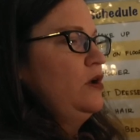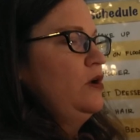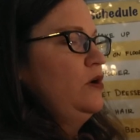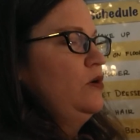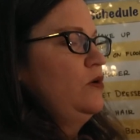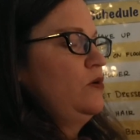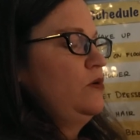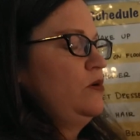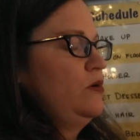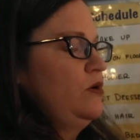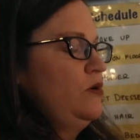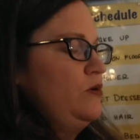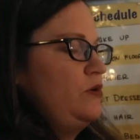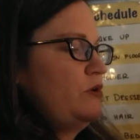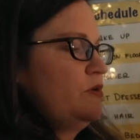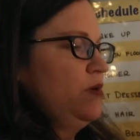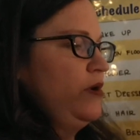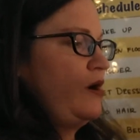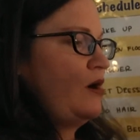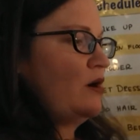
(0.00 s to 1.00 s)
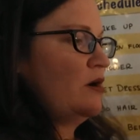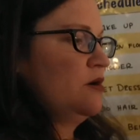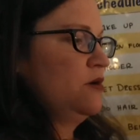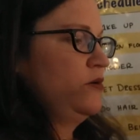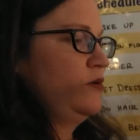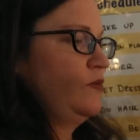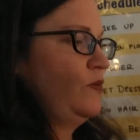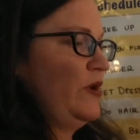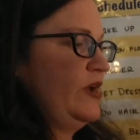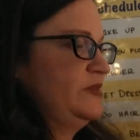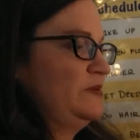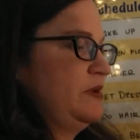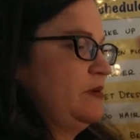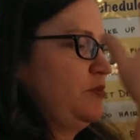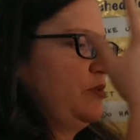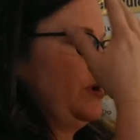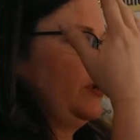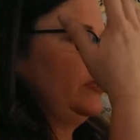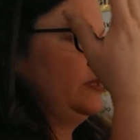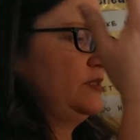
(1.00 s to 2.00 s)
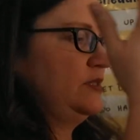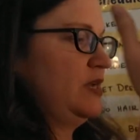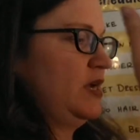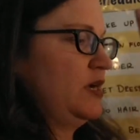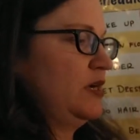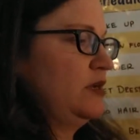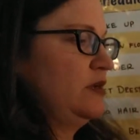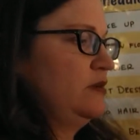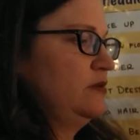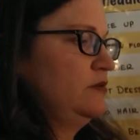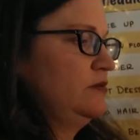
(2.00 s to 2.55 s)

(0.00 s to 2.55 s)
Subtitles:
O-U-R. Why is my brain stuck?